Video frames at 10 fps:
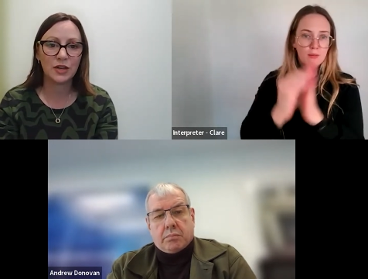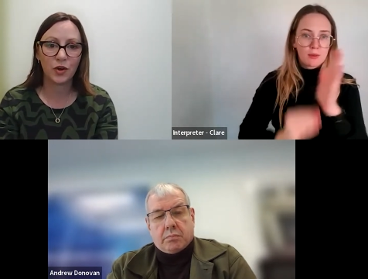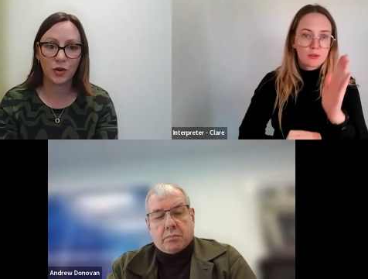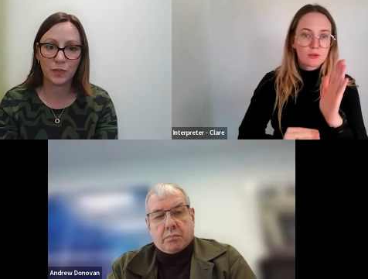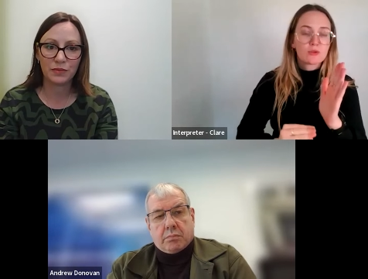Speaker 1: an
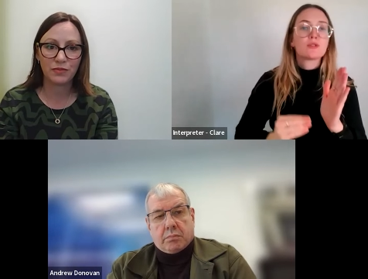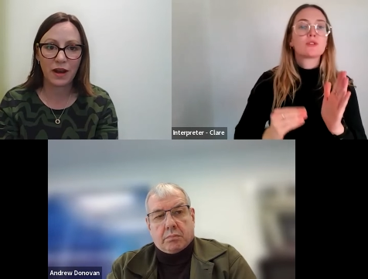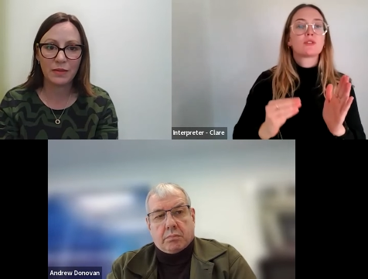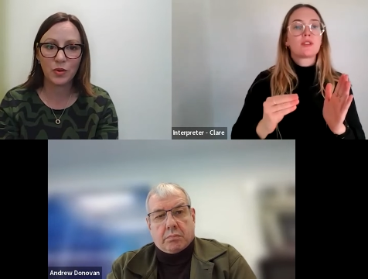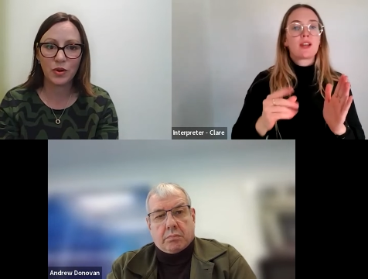open
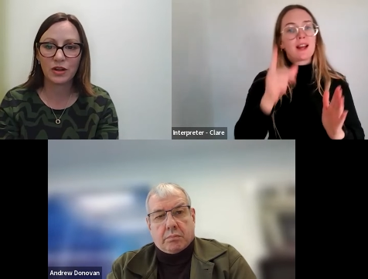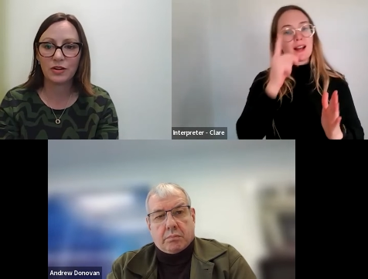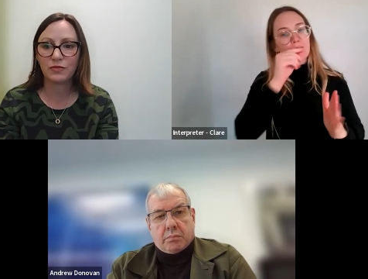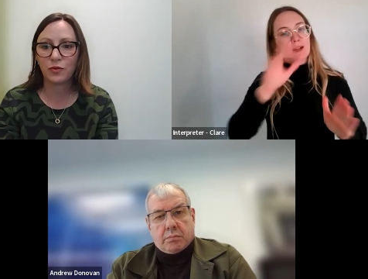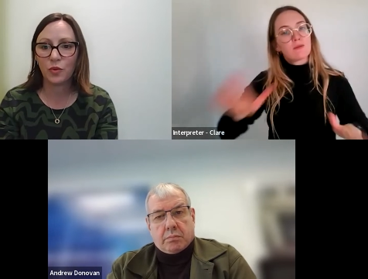framework
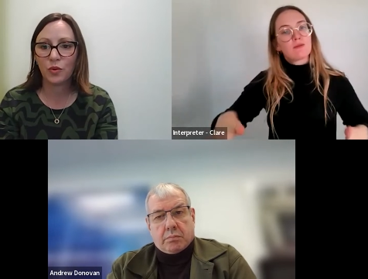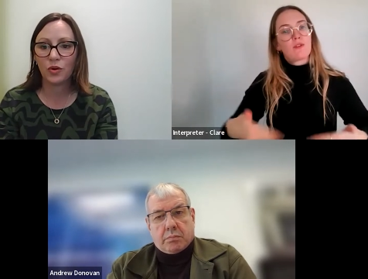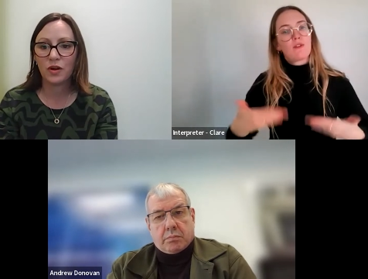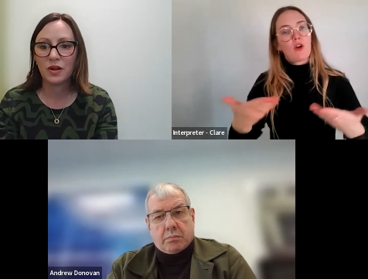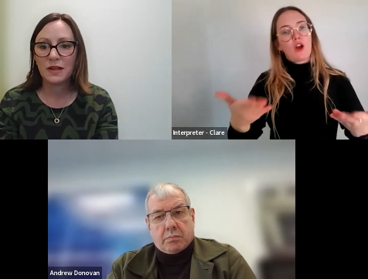
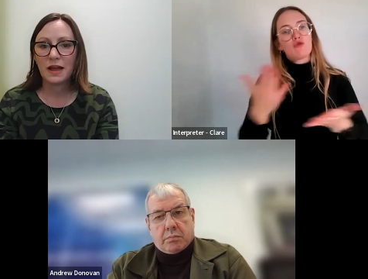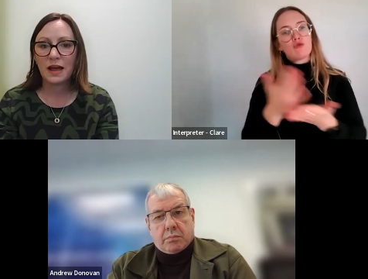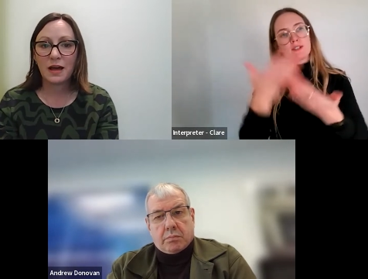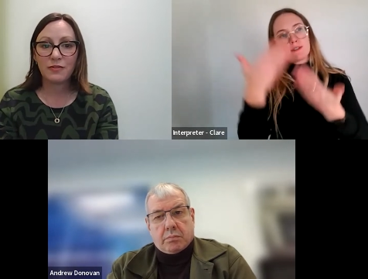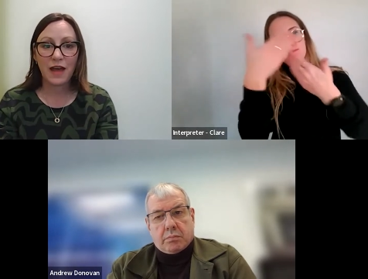for
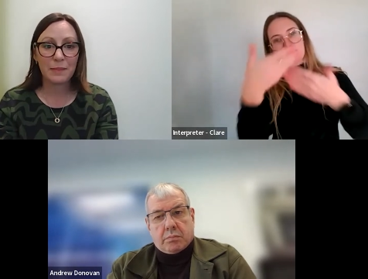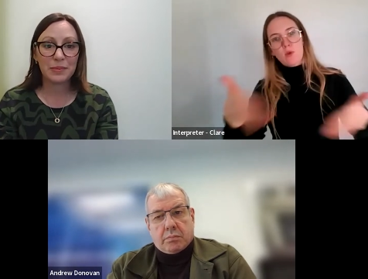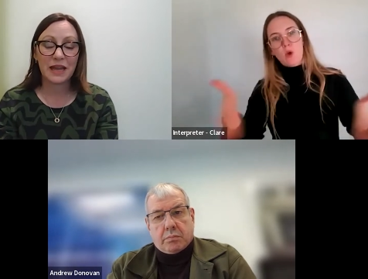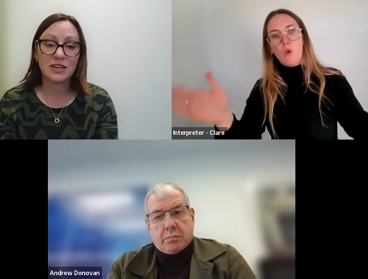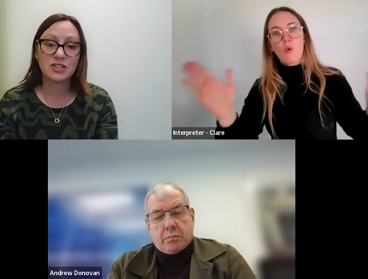uh, for
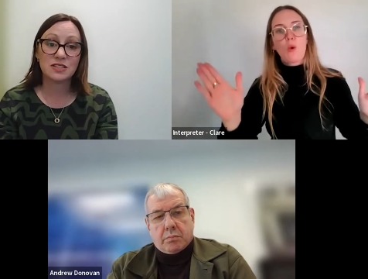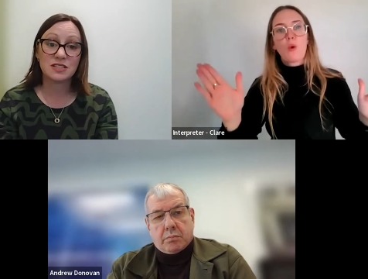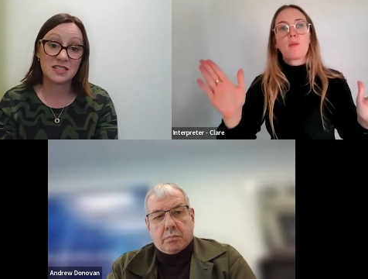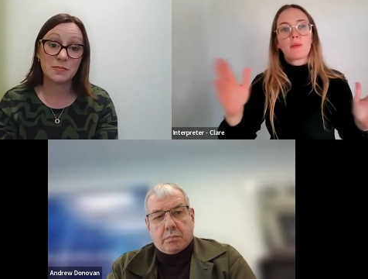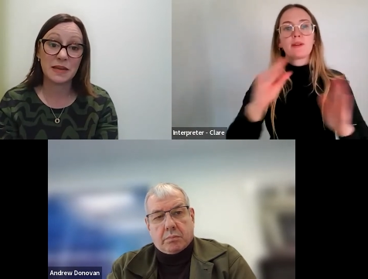applications
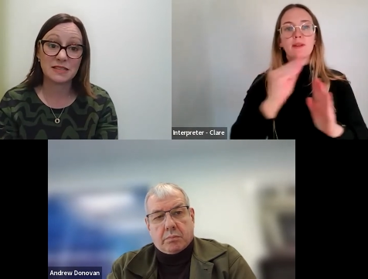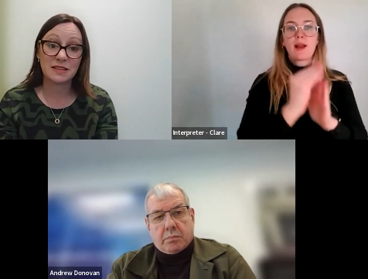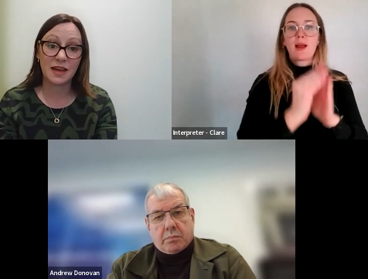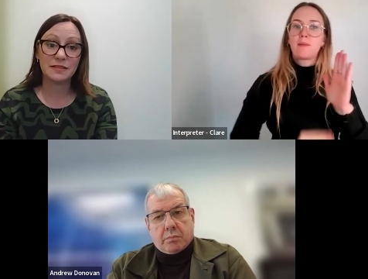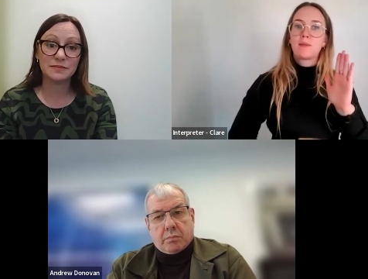to speak to
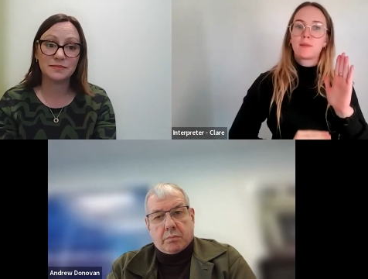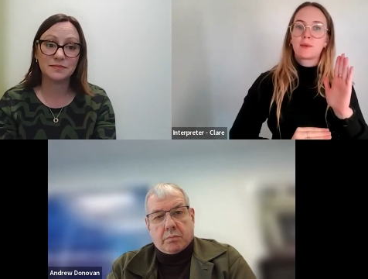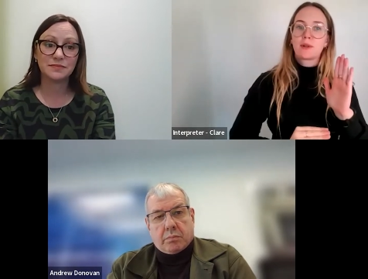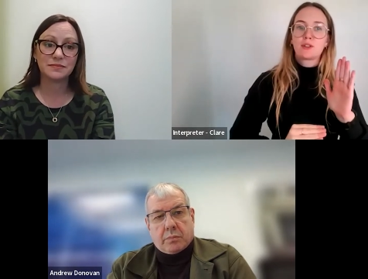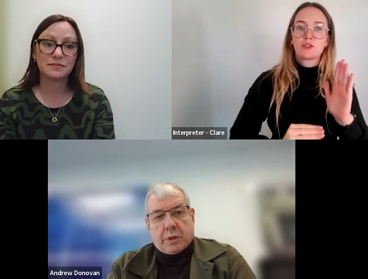that.
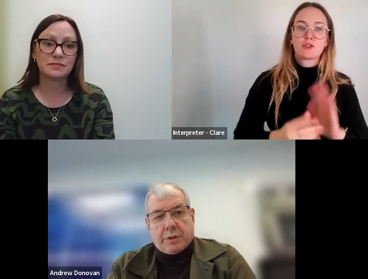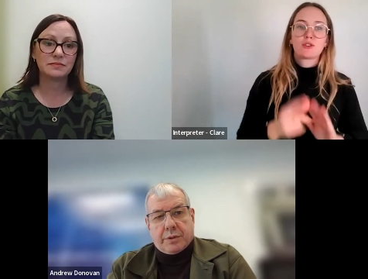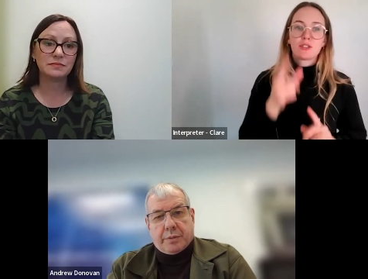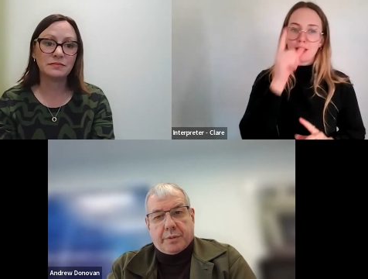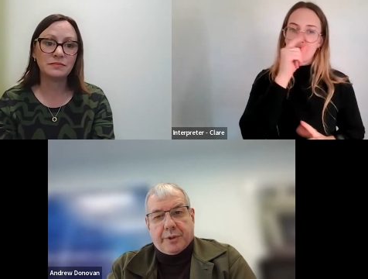
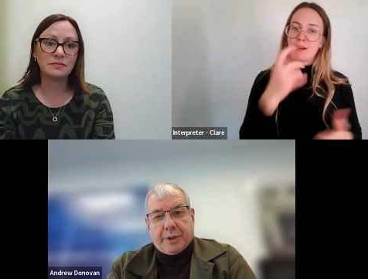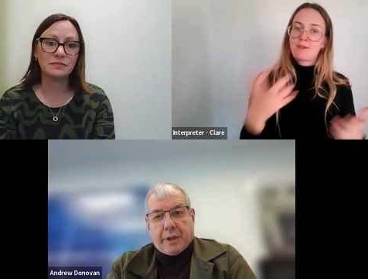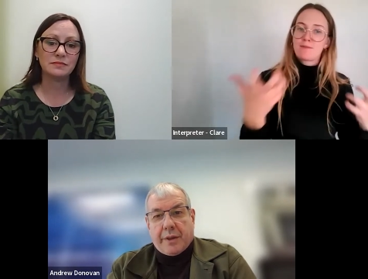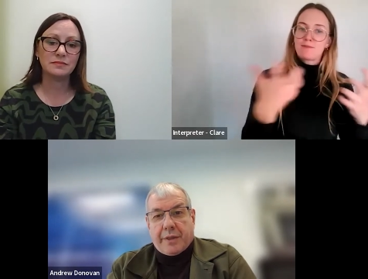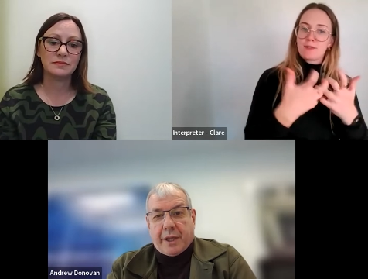
Speaker 2: Terrific,
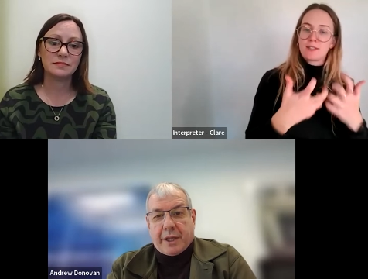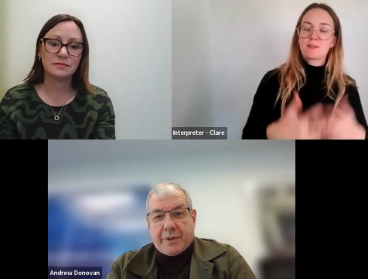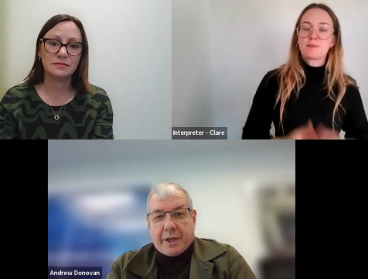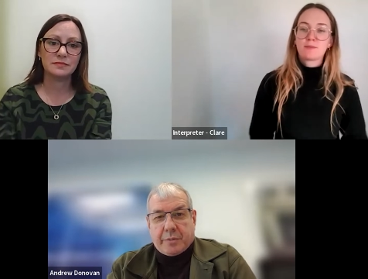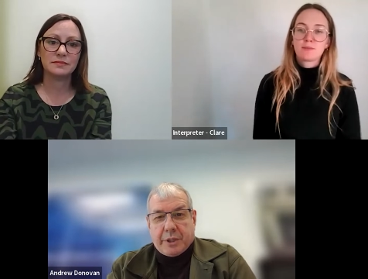and thanks for
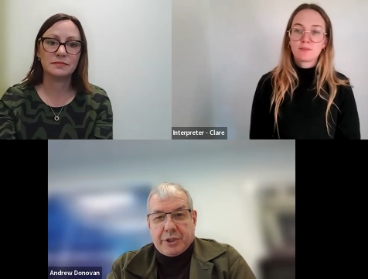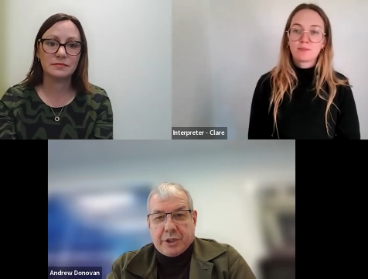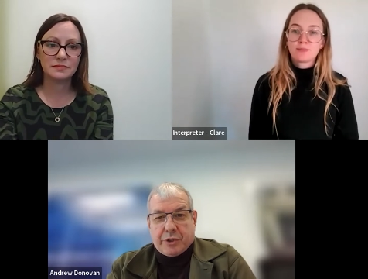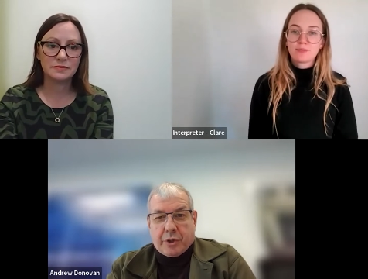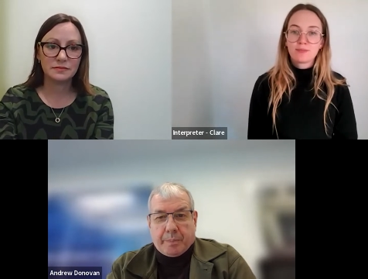that question,
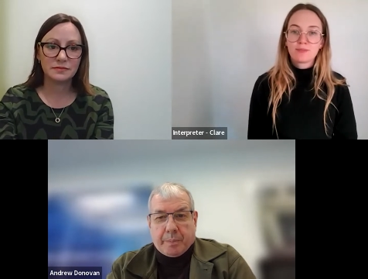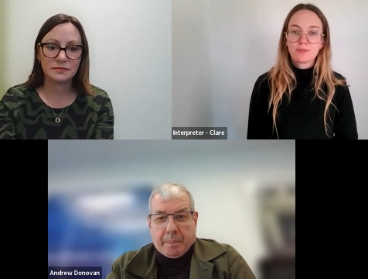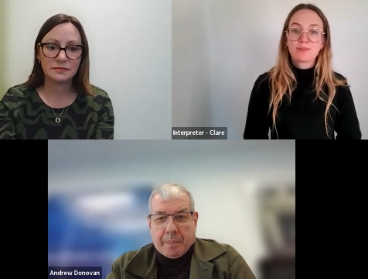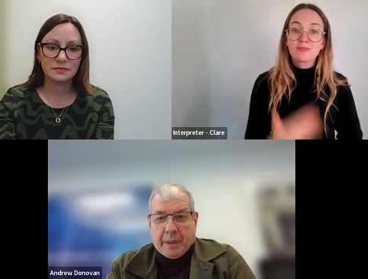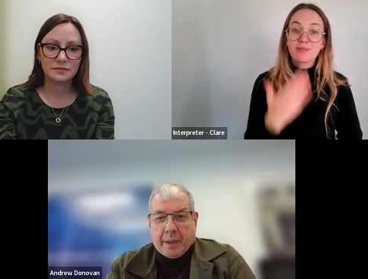Tom.
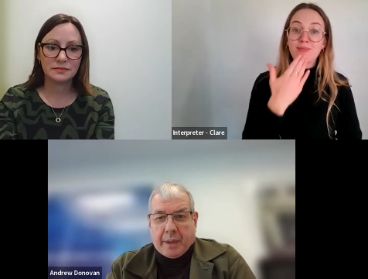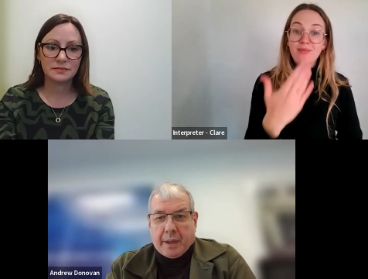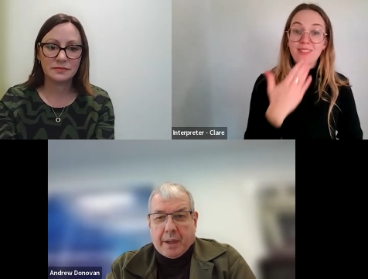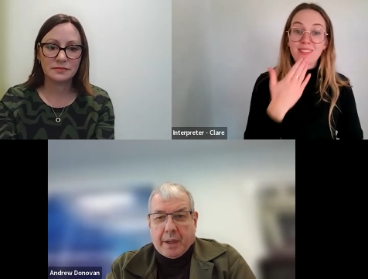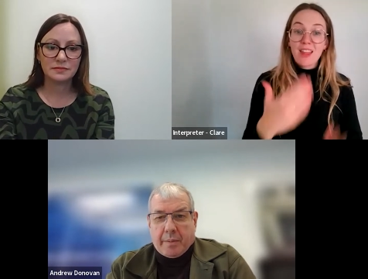
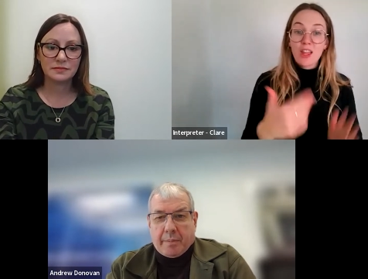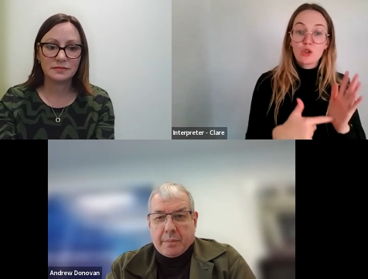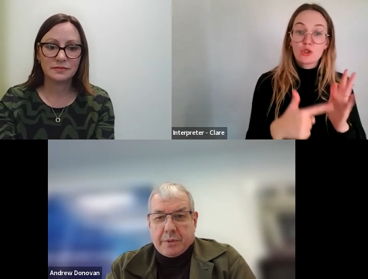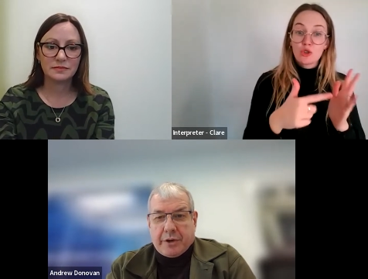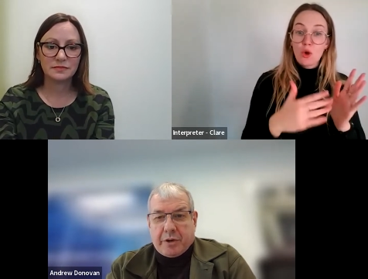Um,
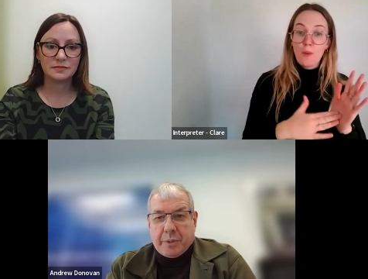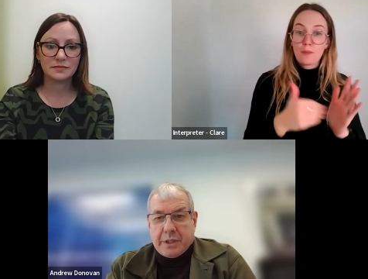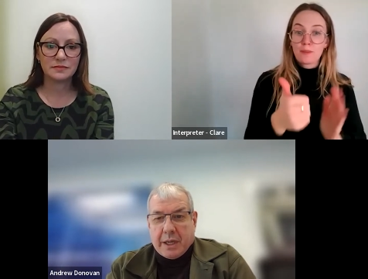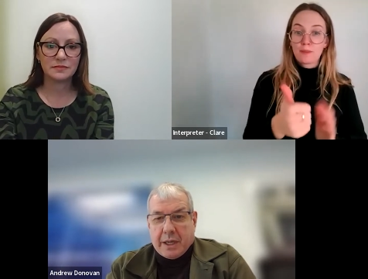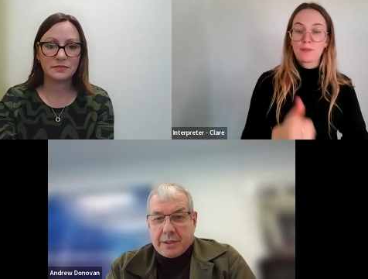Jeremy
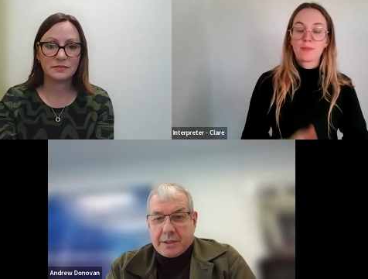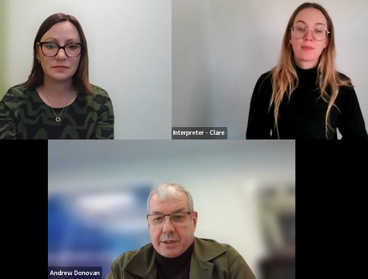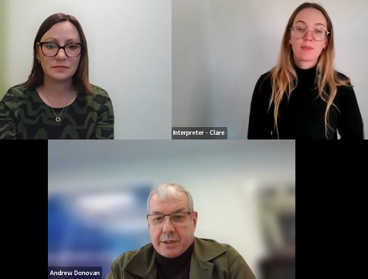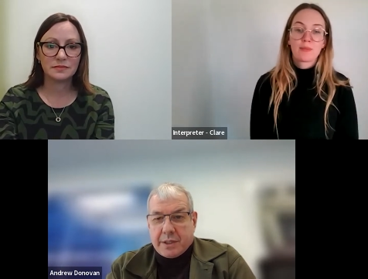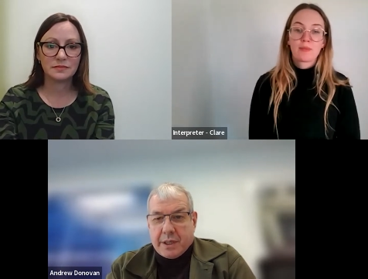
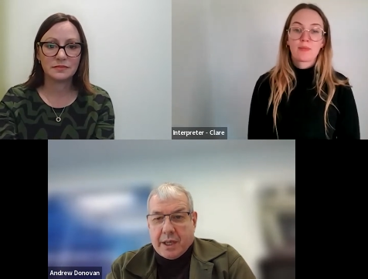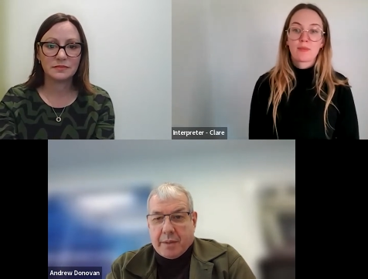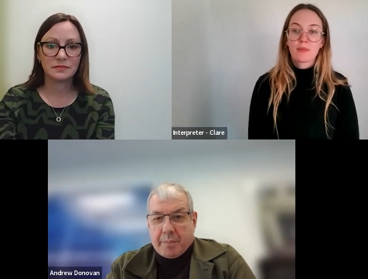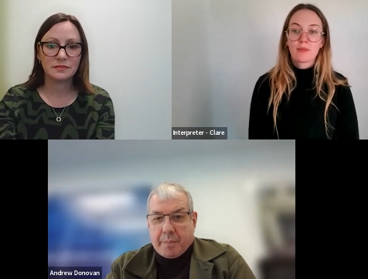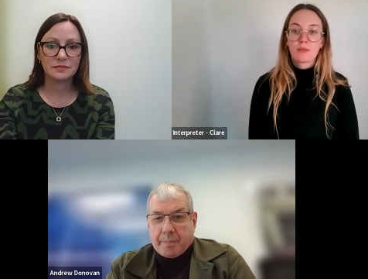asks,
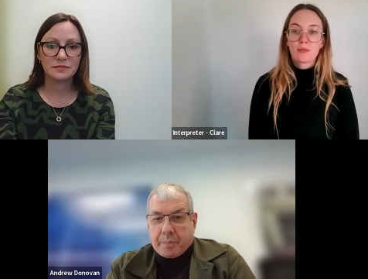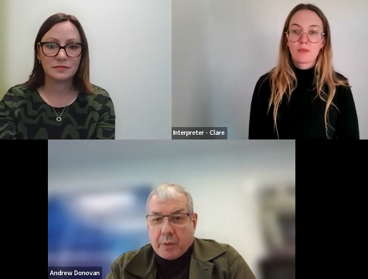um,